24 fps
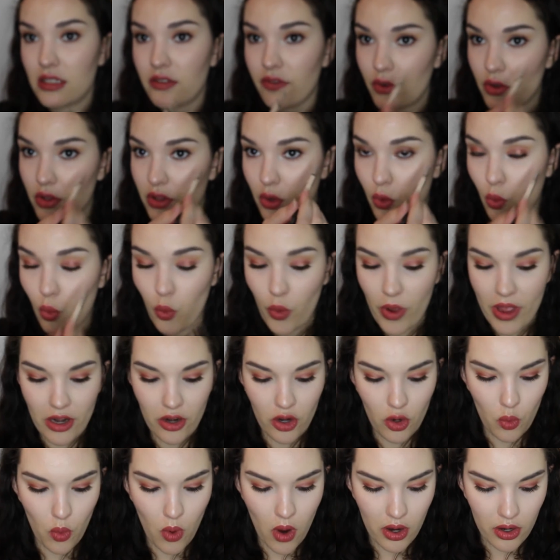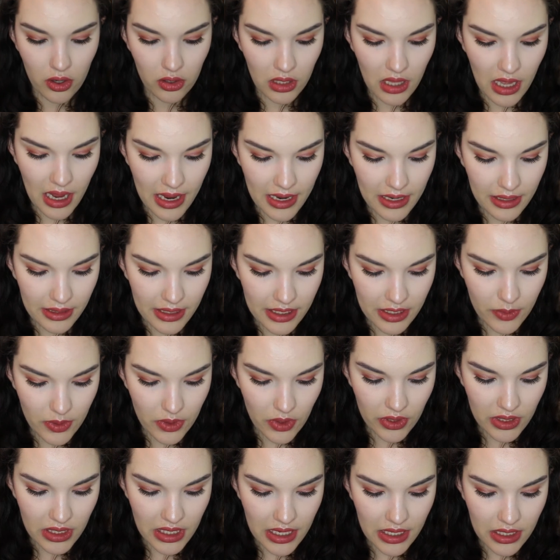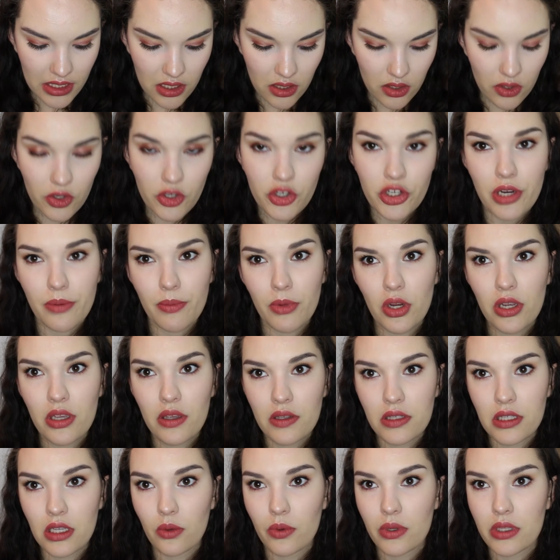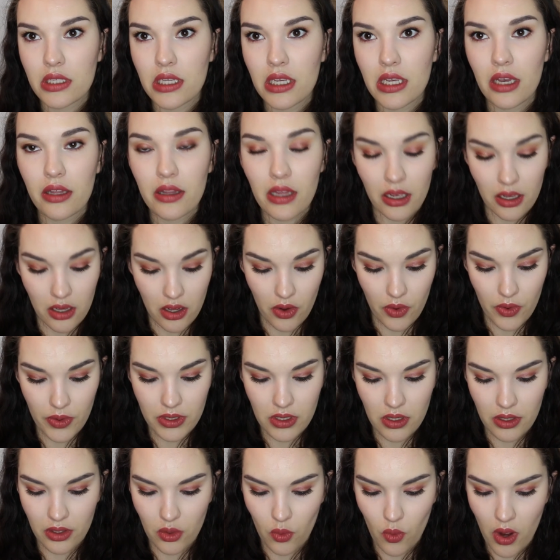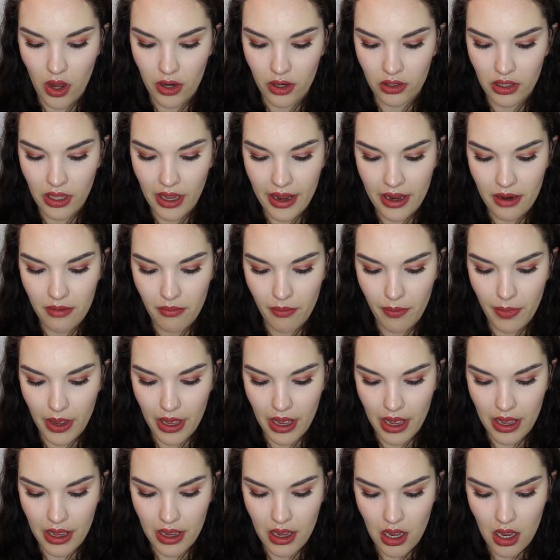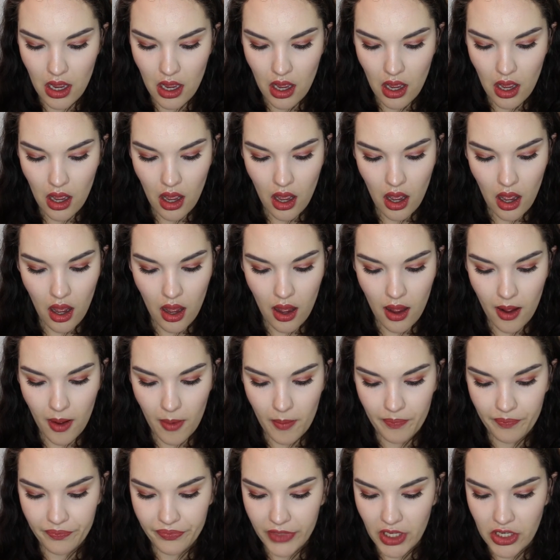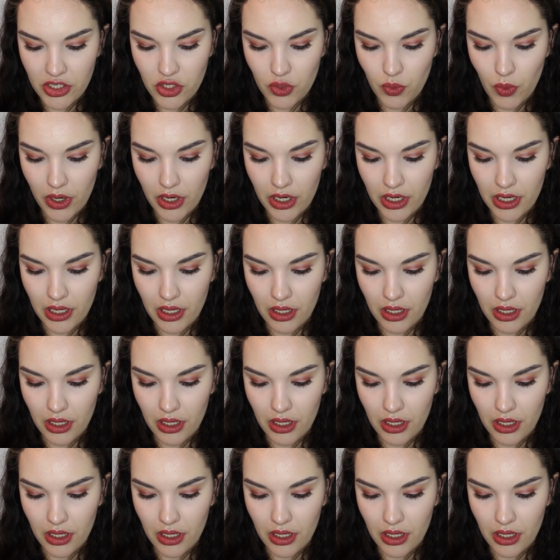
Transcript: for the inner waterline. This one looks like it's a little shimmery, so we'll see how that goes on the waterline. But I just wanted